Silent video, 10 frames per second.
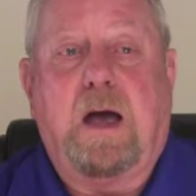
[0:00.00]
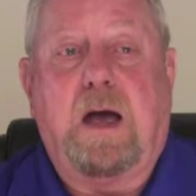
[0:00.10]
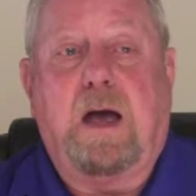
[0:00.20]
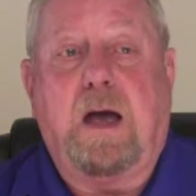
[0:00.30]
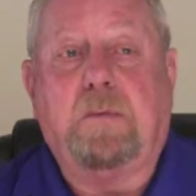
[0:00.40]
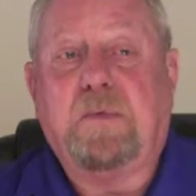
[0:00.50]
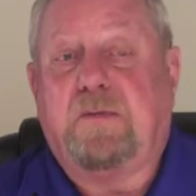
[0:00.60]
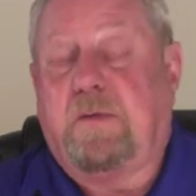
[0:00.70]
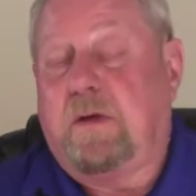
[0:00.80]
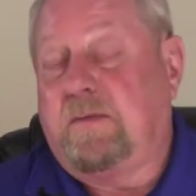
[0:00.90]
I'm
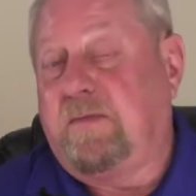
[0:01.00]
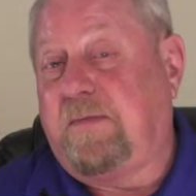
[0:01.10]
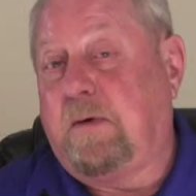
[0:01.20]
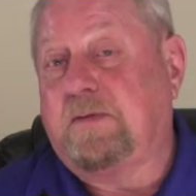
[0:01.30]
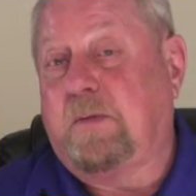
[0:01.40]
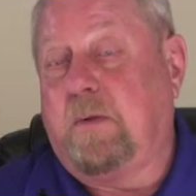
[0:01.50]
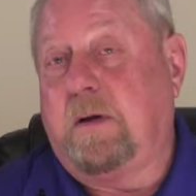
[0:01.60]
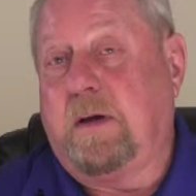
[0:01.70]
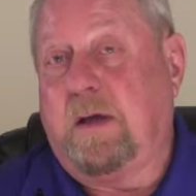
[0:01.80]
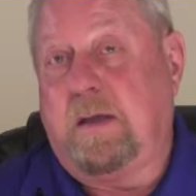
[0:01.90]
the first
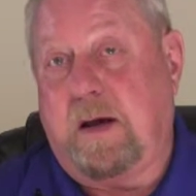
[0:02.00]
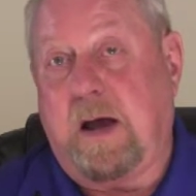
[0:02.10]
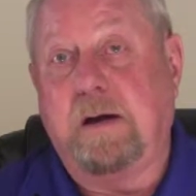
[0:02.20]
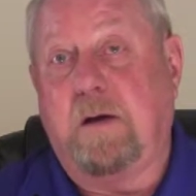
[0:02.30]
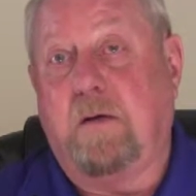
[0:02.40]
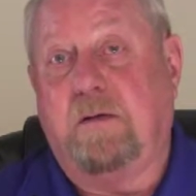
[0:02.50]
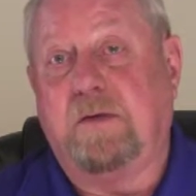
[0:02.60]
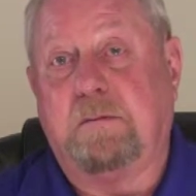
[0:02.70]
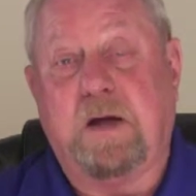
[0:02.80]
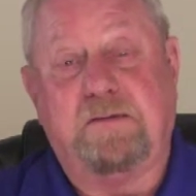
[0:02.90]
one that I know
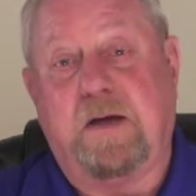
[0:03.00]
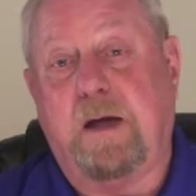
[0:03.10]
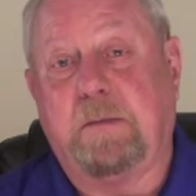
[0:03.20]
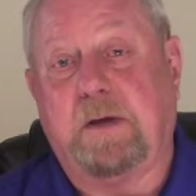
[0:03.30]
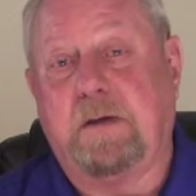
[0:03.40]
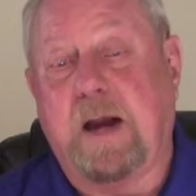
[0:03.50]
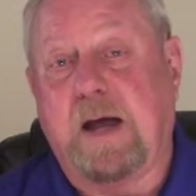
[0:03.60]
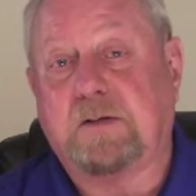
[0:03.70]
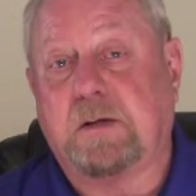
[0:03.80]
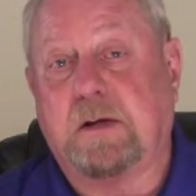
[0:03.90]
of in my family that
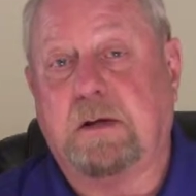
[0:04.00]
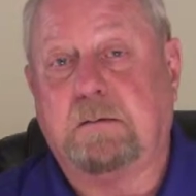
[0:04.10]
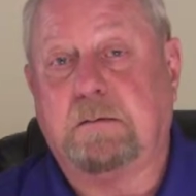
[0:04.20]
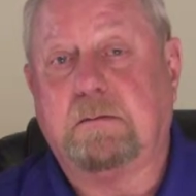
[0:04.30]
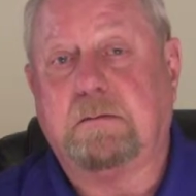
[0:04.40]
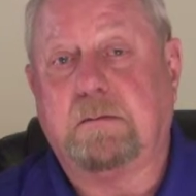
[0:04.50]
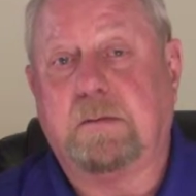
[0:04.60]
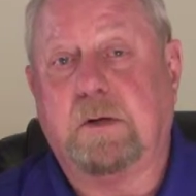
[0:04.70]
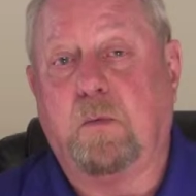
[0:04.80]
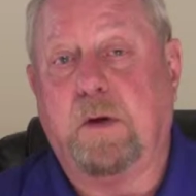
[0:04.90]
actually,
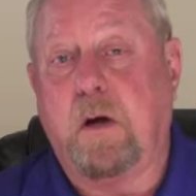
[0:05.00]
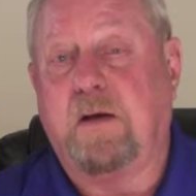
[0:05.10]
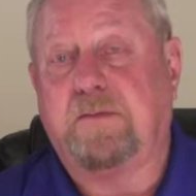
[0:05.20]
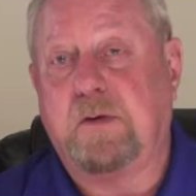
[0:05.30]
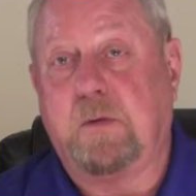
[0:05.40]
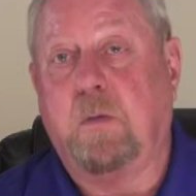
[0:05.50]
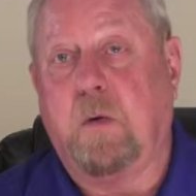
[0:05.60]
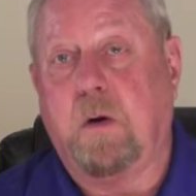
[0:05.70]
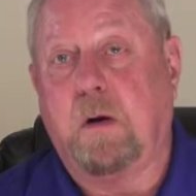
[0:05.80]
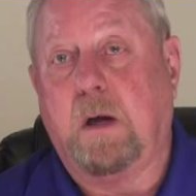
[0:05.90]
went off to
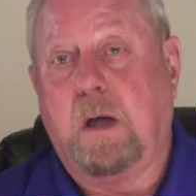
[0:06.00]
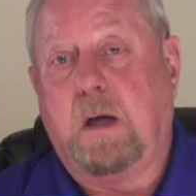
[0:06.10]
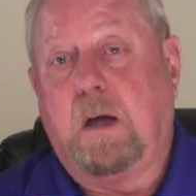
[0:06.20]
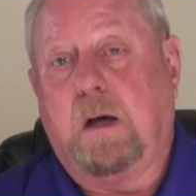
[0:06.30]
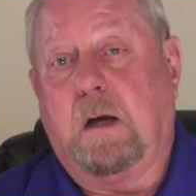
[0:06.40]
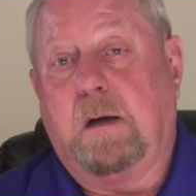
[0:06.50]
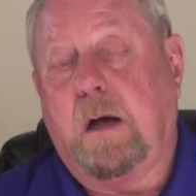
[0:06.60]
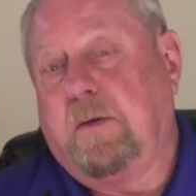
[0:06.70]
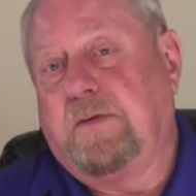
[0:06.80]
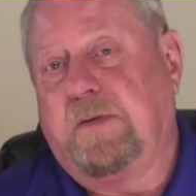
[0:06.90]
war.
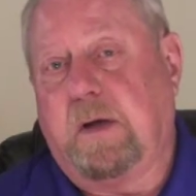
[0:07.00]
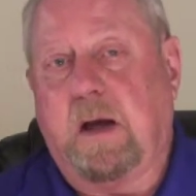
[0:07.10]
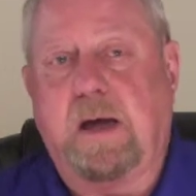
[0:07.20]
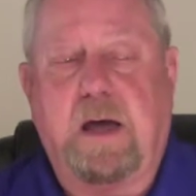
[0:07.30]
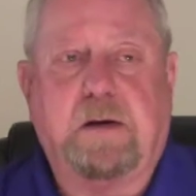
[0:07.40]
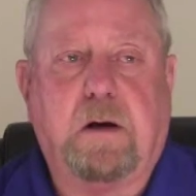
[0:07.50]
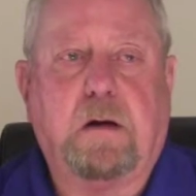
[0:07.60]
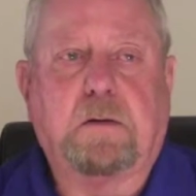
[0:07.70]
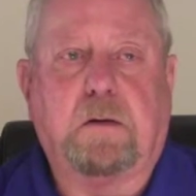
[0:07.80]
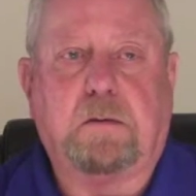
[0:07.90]
Other than I had an
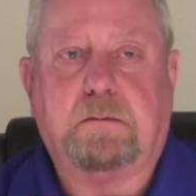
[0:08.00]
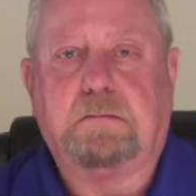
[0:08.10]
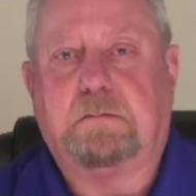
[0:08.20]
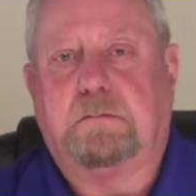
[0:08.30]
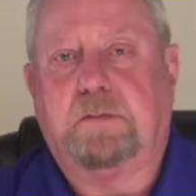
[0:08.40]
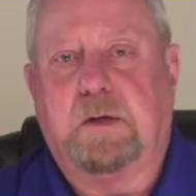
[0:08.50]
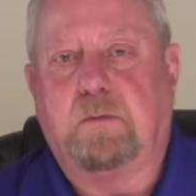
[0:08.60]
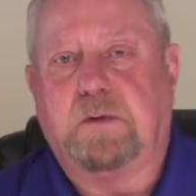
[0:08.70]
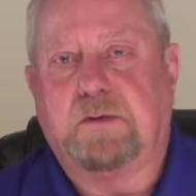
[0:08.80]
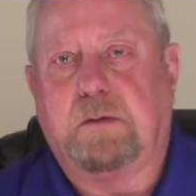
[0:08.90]
uncle that
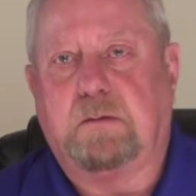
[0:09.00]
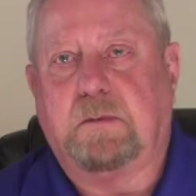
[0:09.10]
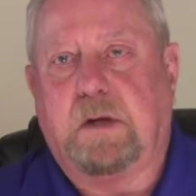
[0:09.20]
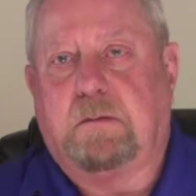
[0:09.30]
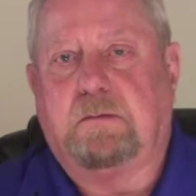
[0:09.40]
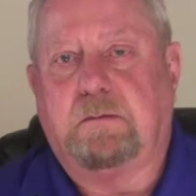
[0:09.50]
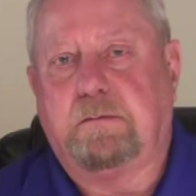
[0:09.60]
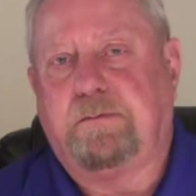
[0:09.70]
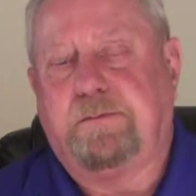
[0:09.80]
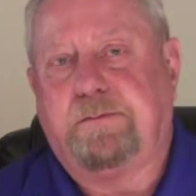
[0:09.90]
was in
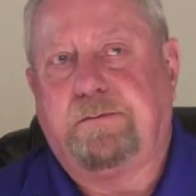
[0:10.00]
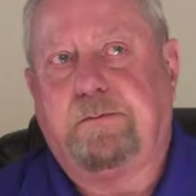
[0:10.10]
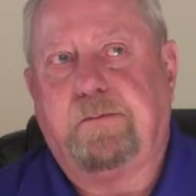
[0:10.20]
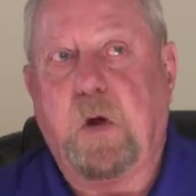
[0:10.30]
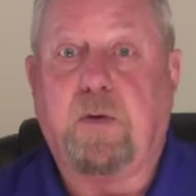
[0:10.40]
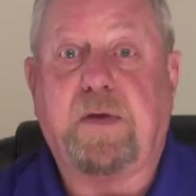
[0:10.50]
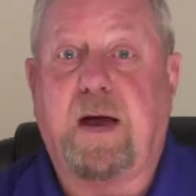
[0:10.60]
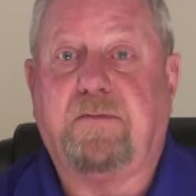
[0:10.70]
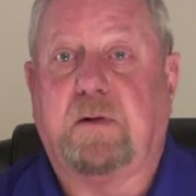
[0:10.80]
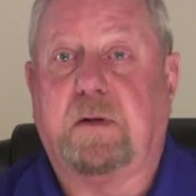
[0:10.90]
North
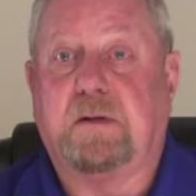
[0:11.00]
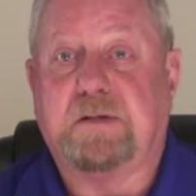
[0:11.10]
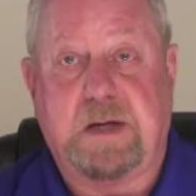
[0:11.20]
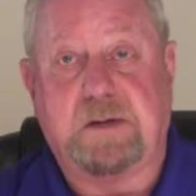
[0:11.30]
Africa in